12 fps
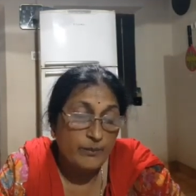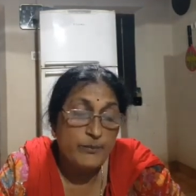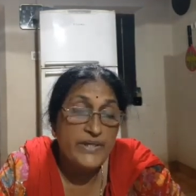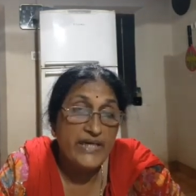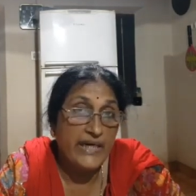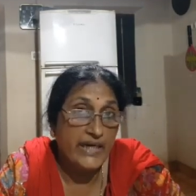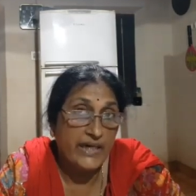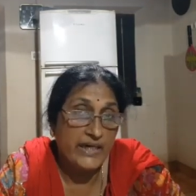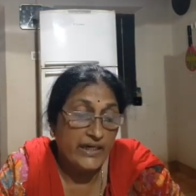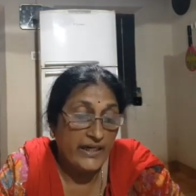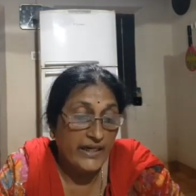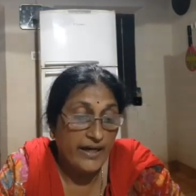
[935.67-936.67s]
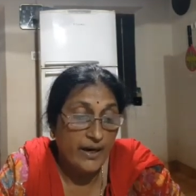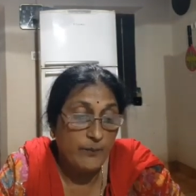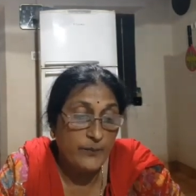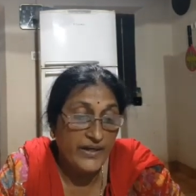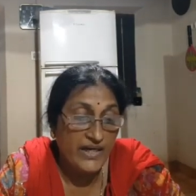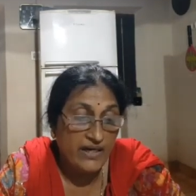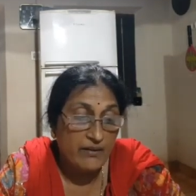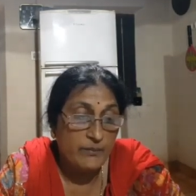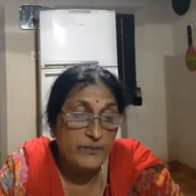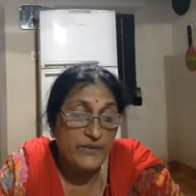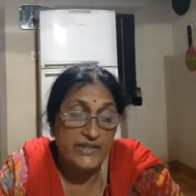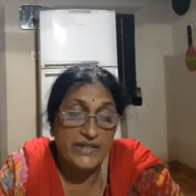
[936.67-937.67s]
B A A B
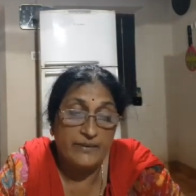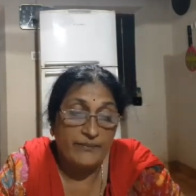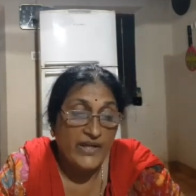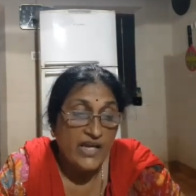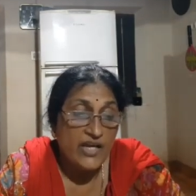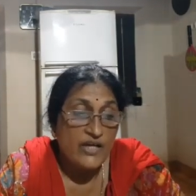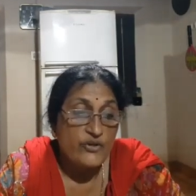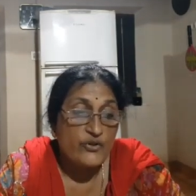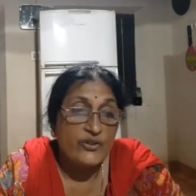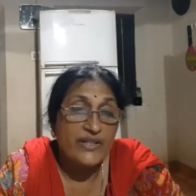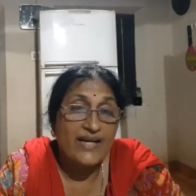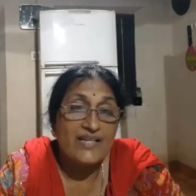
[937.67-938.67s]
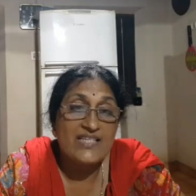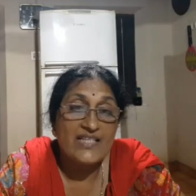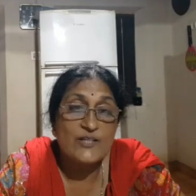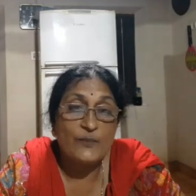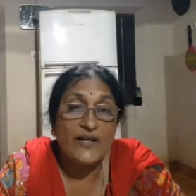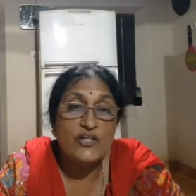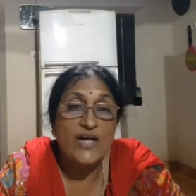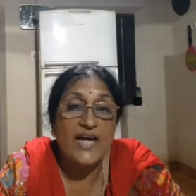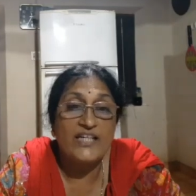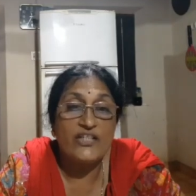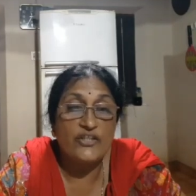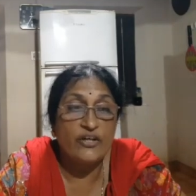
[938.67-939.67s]
B A. So that is the
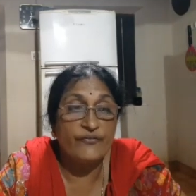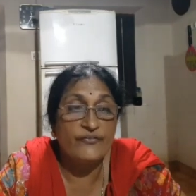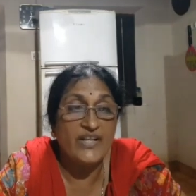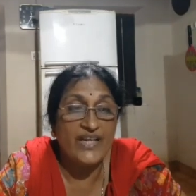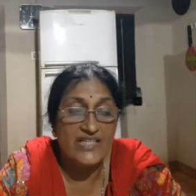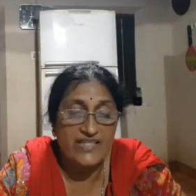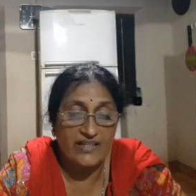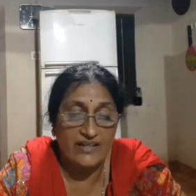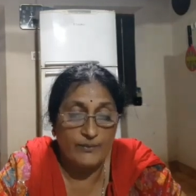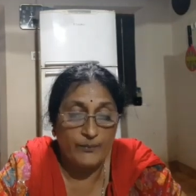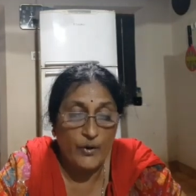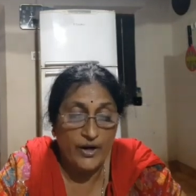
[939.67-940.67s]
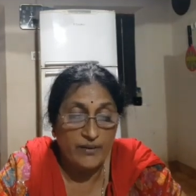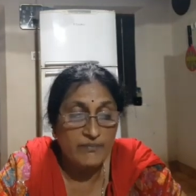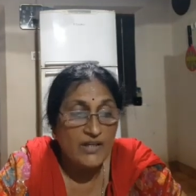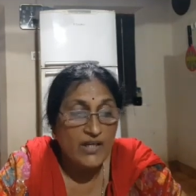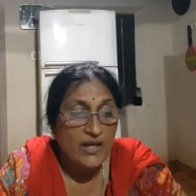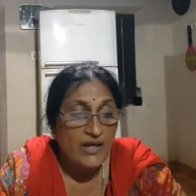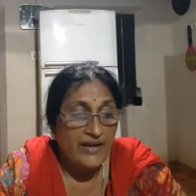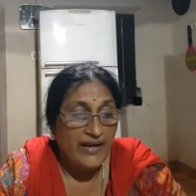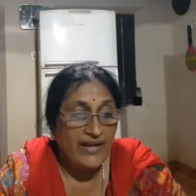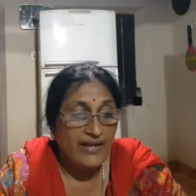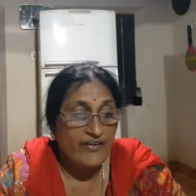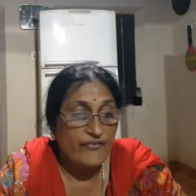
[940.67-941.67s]
speciality of this uh, poem.
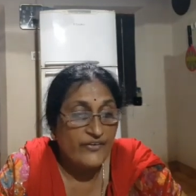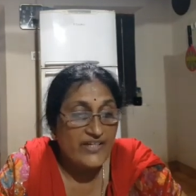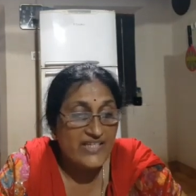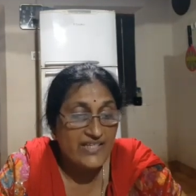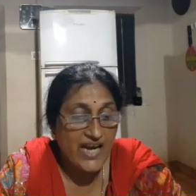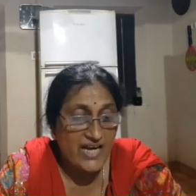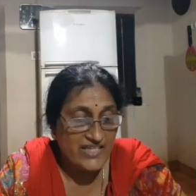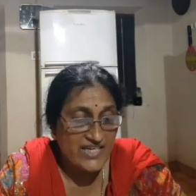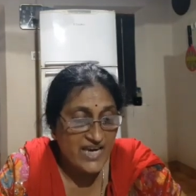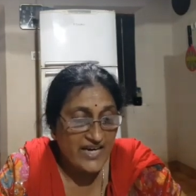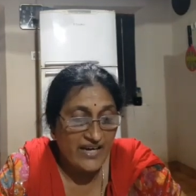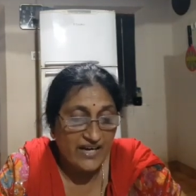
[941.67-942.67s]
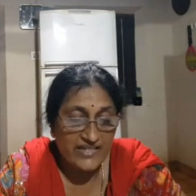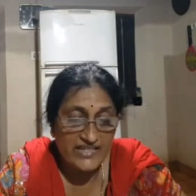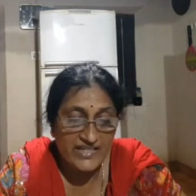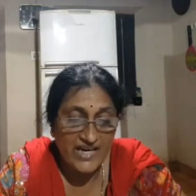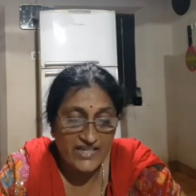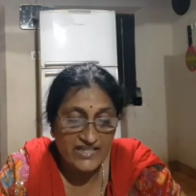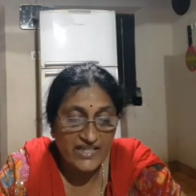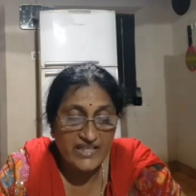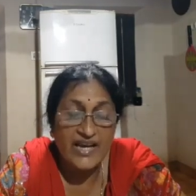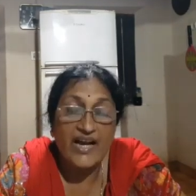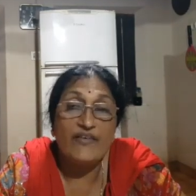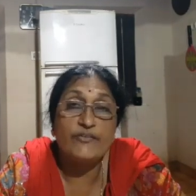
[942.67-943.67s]
And the first stanza and last stanza
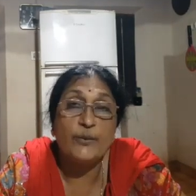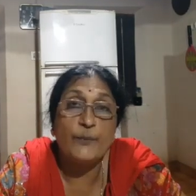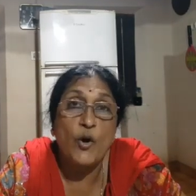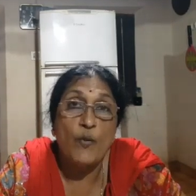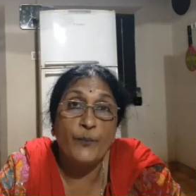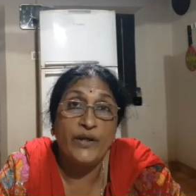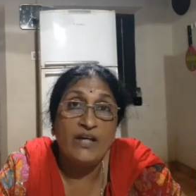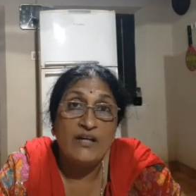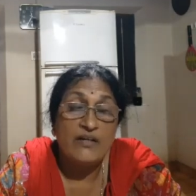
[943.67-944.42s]
they have the proper